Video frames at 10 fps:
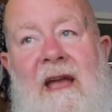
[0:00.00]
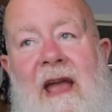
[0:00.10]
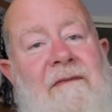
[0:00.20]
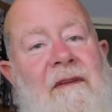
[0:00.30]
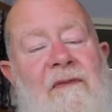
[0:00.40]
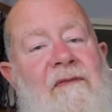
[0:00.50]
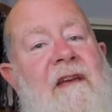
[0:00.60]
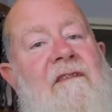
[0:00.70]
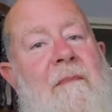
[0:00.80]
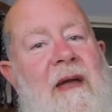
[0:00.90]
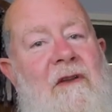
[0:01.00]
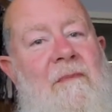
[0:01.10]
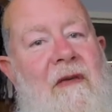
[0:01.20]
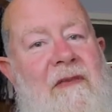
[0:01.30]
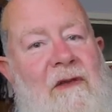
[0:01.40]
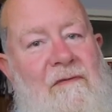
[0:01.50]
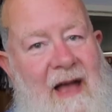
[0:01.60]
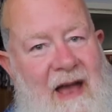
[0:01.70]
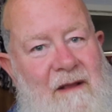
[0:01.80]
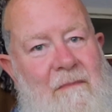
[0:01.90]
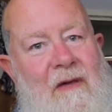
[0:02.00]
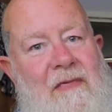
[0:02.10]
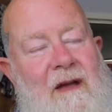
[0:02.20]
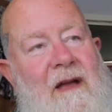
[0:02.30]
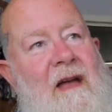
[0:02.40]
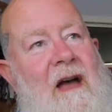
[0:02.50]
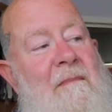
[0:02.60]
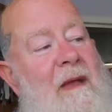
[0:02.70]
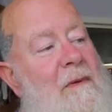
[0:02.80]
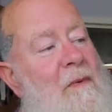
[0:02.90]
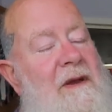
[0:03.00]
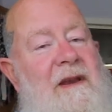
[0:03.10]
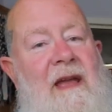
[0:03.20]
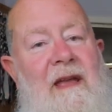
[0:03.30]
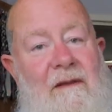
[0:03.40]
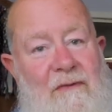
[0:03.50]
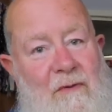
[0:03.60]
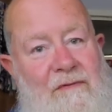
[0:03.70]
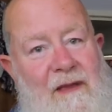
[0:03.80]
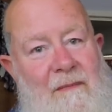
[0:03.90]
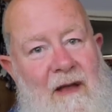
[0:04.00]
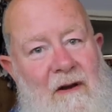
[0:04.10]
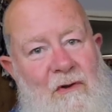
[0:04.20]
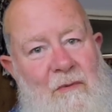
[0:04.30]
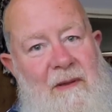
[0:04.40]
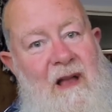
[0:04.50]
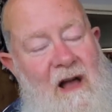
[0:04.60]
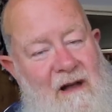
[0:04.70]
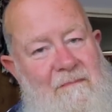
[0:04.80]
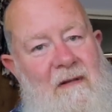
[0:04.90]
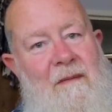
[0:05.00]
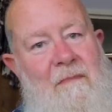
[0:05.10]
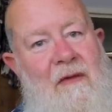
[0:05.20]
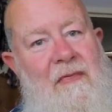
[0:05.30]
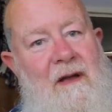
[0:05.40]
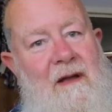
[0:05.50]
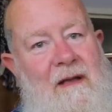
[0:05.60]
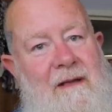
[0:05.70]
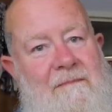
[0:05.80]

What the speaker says: Even if you've never met your mother, you've had a mother. And maybe one day, if you're female, you'll become a mother.